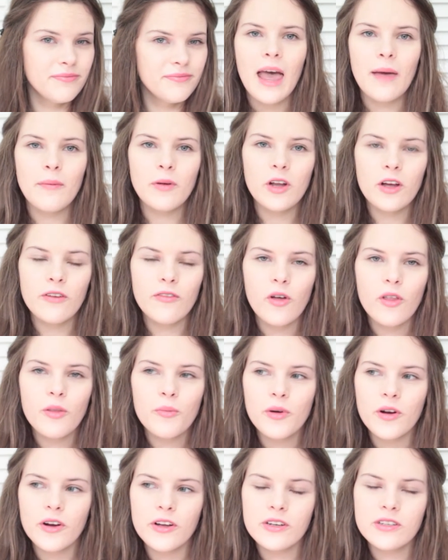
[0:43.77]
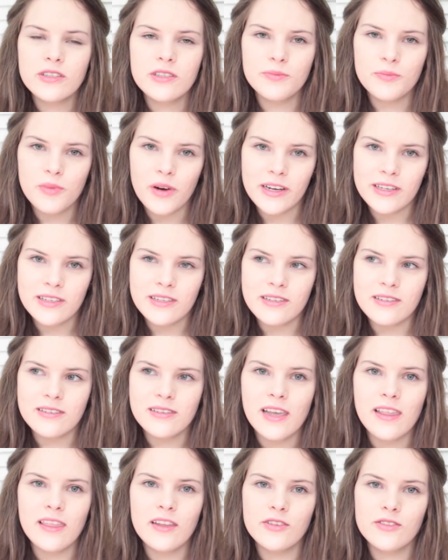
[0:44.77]
I'm going to have all the products and prices
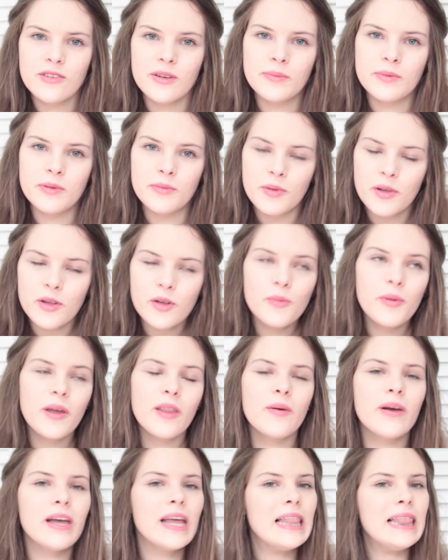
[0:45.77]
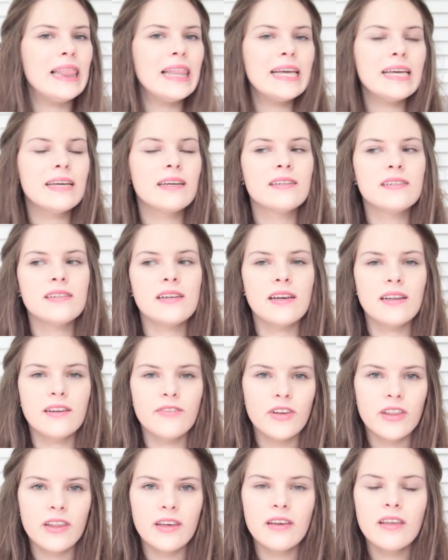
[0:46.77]
in the description below, by the way, linked and
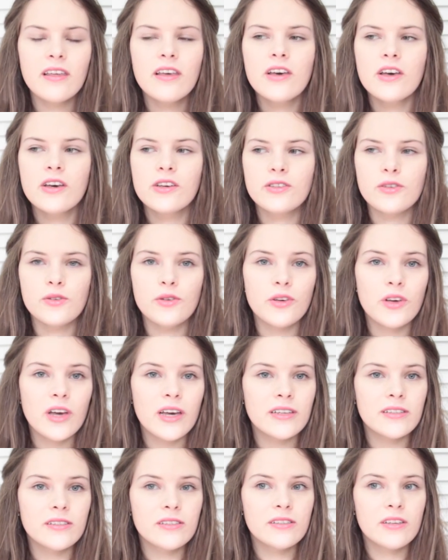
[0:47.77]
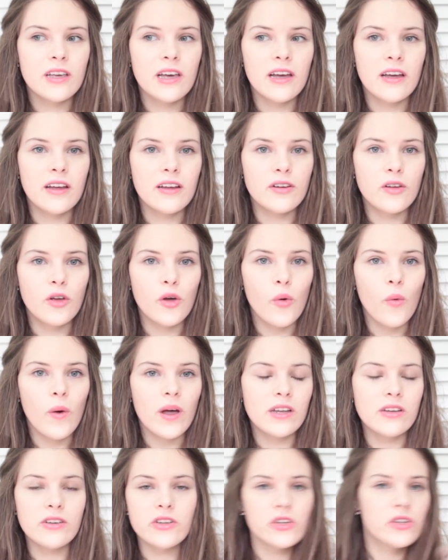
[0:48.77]
everything, so you guys can go
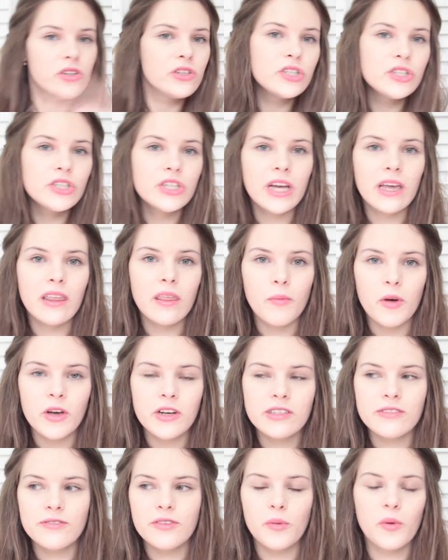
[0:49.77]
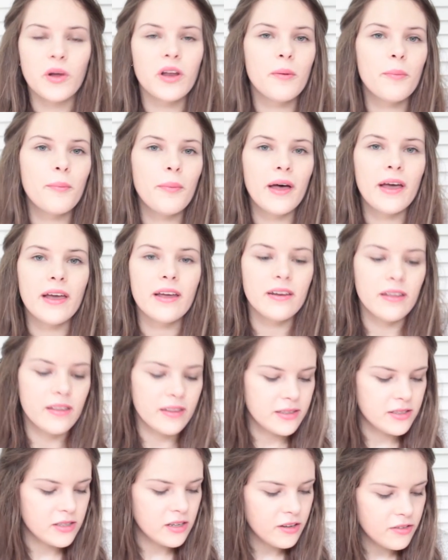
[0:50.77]
and check them out if you want to buy any of
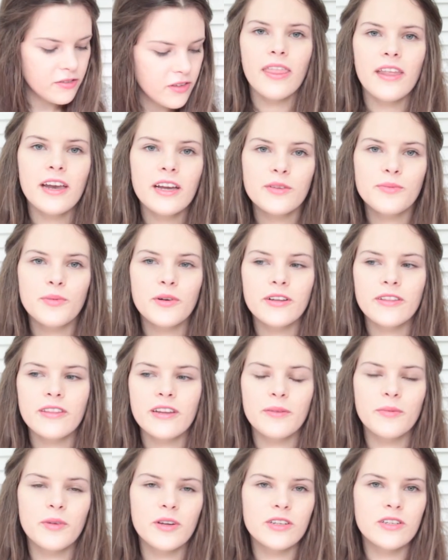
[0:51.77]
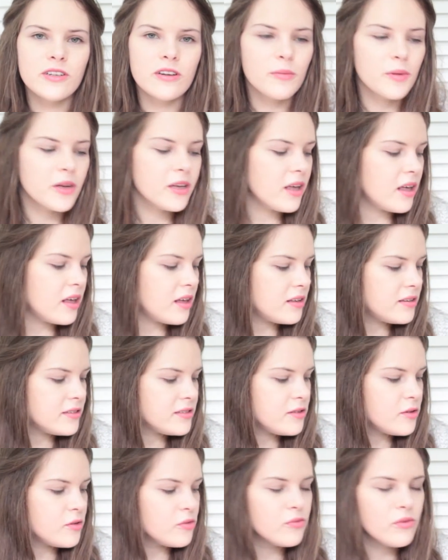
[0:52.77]
this stuff. The next product that I'm going to talk about is
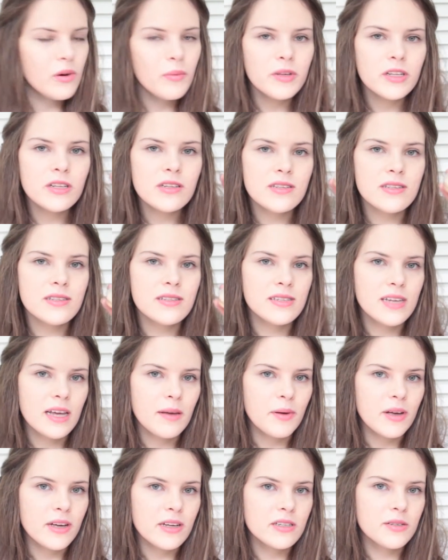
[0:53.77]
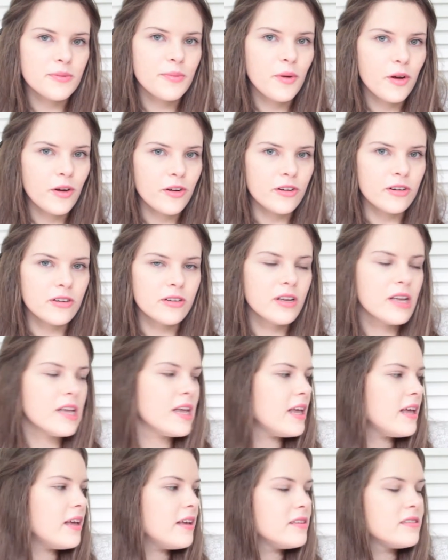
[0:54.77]
the Rimmel Stay Matte Powder.
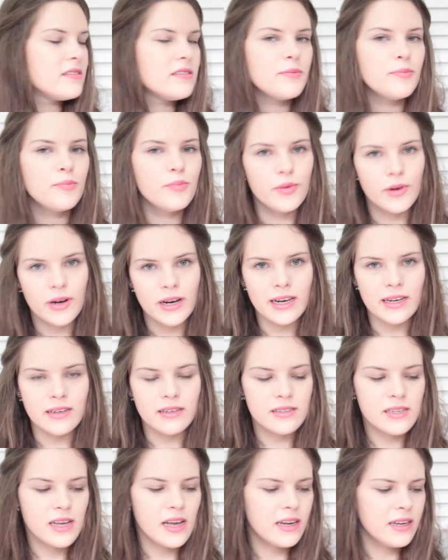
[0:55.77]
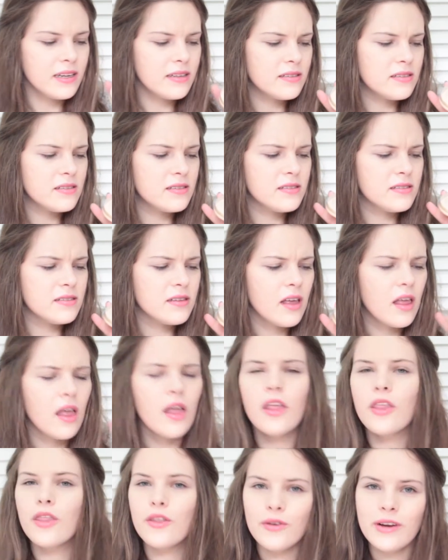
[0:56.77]
It's brilliant and it's
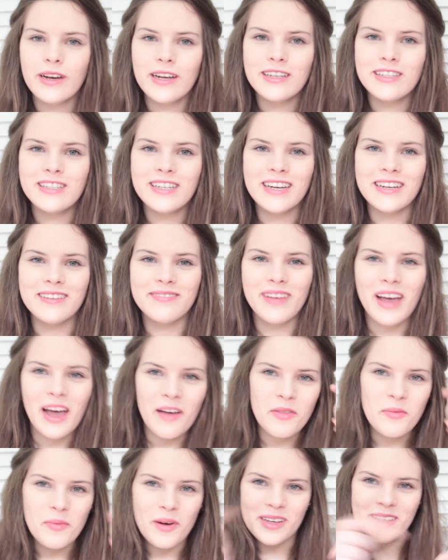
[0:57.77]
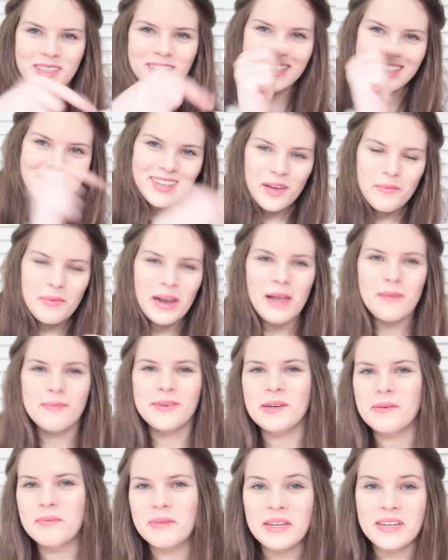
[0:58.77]
£3.99. I have the prices on my
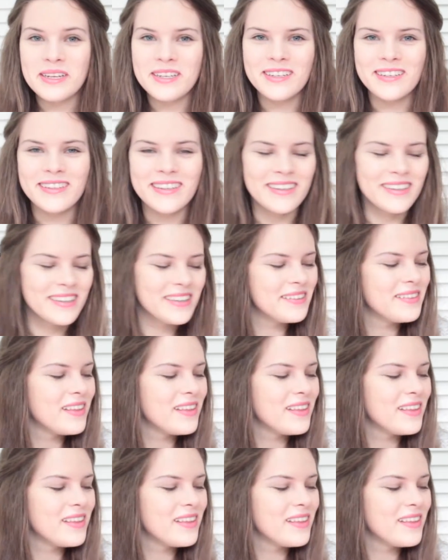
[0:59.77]
laptop down there.